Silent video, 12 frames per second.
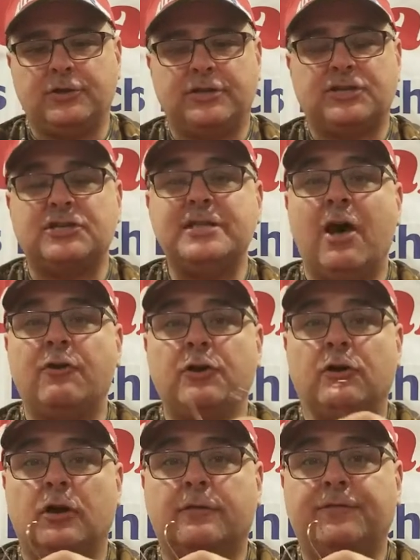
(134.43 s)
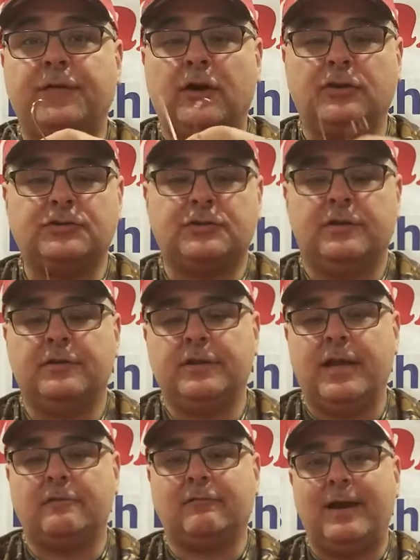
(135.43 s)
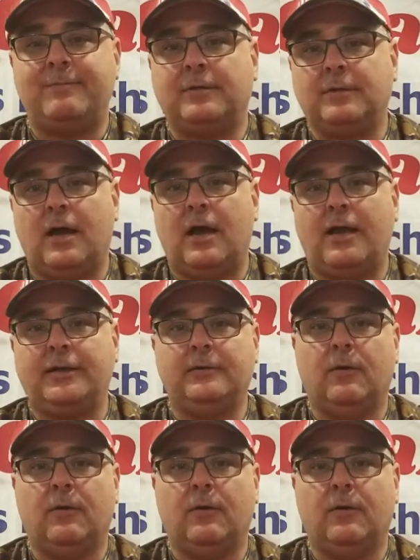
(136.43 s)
You could snell your hook first, then grab the line.